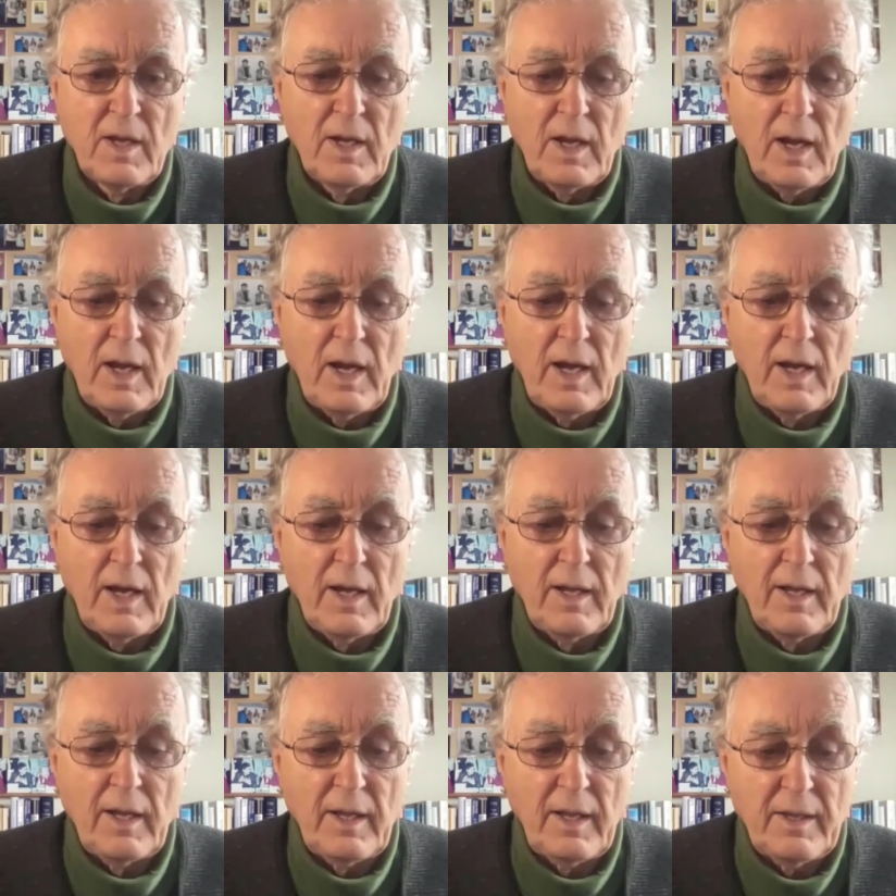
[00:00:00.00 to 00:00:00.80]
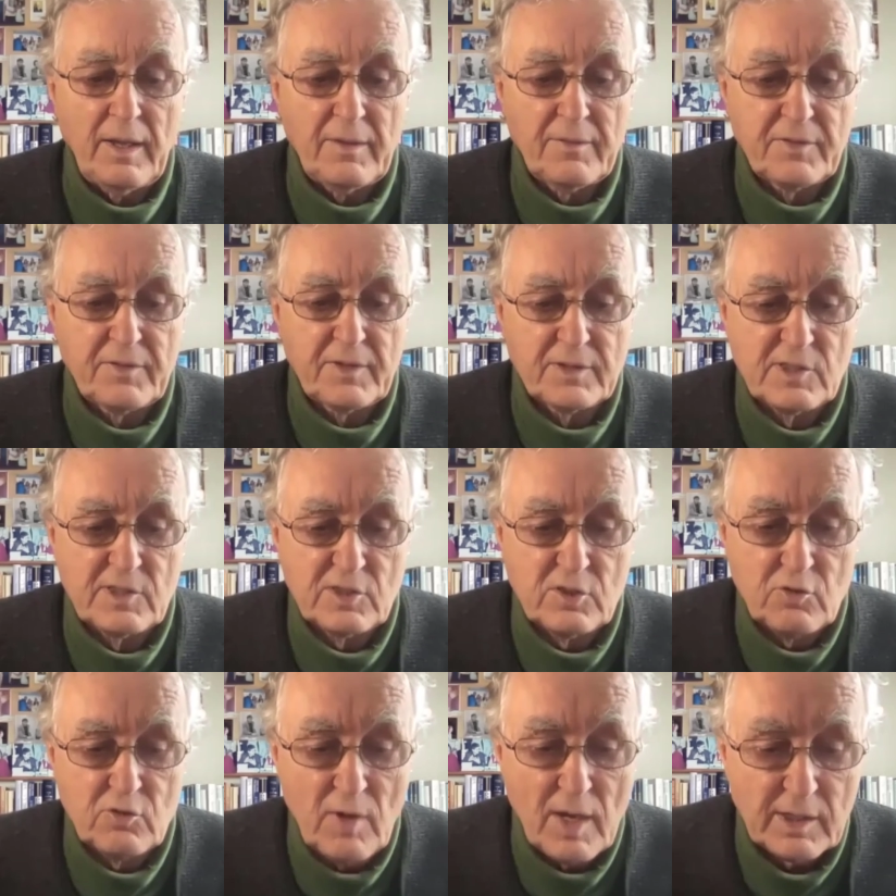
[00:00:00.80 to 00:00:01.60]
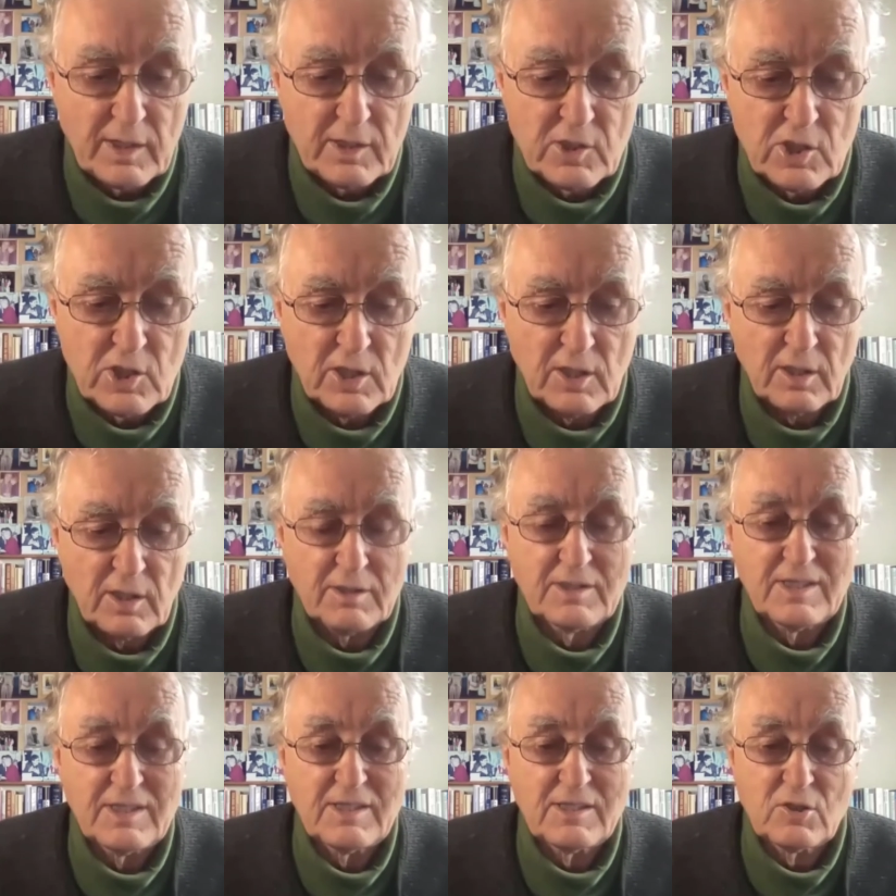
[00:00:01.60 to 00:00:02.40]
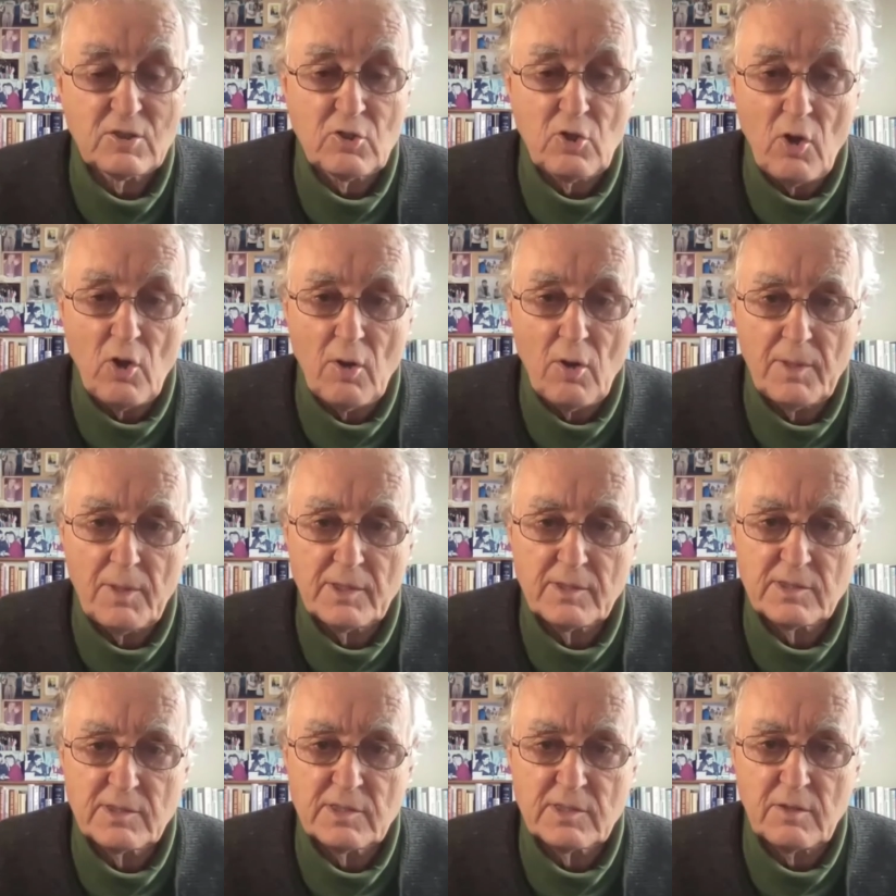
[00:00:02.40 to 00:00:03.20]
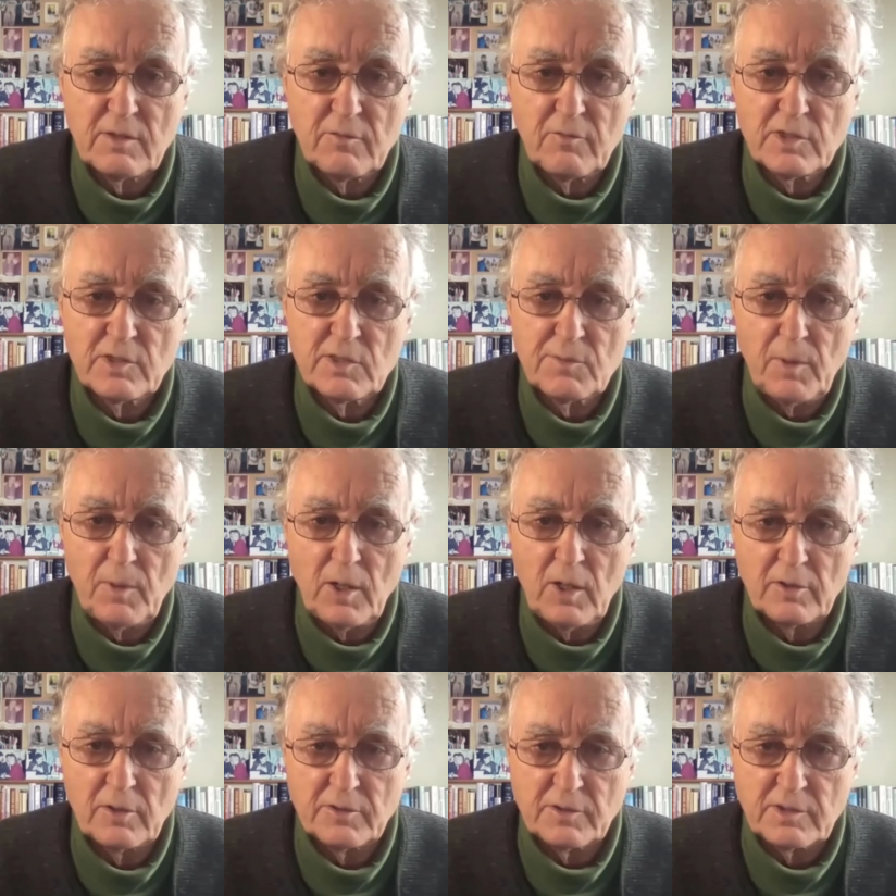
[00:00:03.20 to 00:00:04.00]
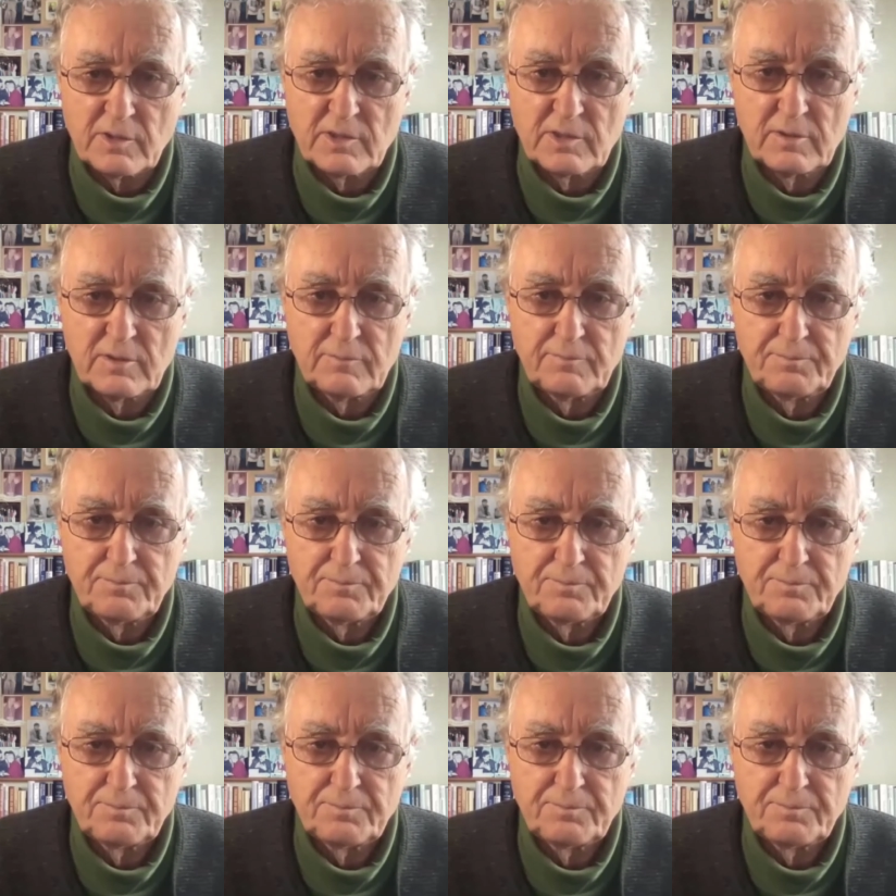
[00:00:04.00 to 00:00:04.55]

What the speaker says: The structure determines the response.